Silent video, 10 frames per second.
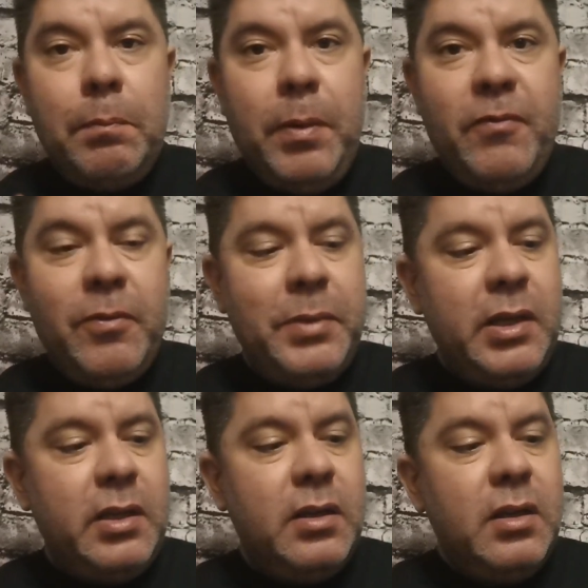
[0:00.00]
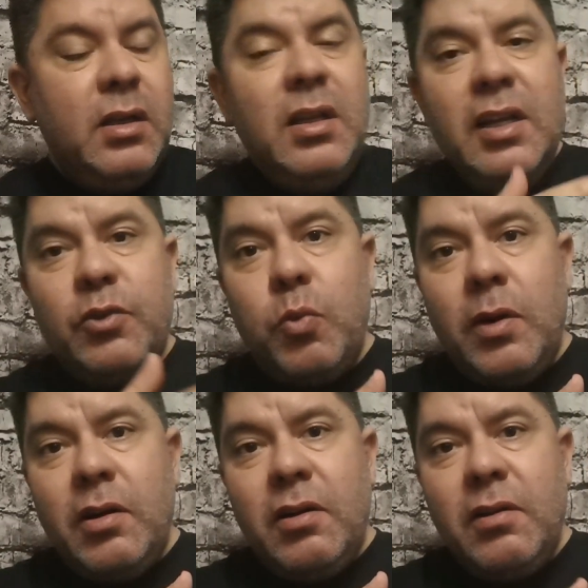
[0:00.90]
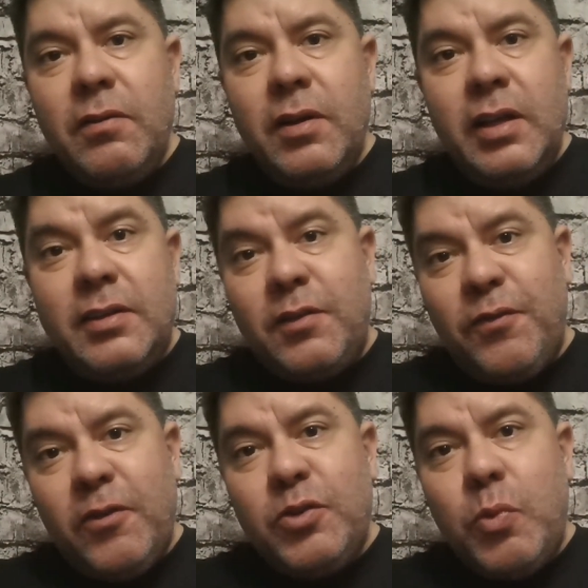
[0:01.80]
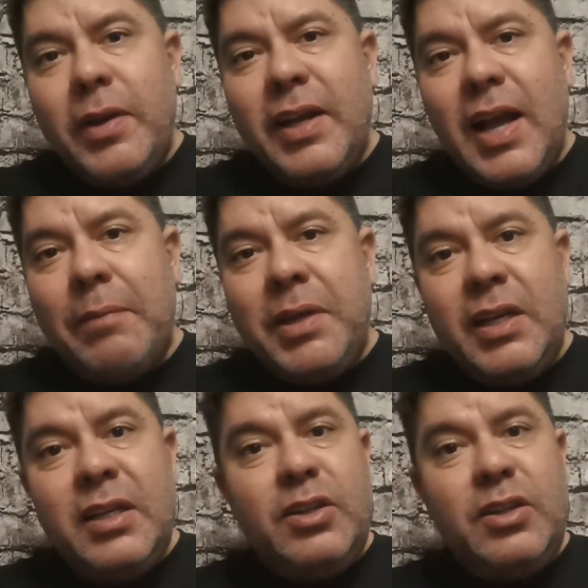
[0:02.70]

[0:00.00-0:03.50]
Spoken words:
But for me, it's the first wine that got me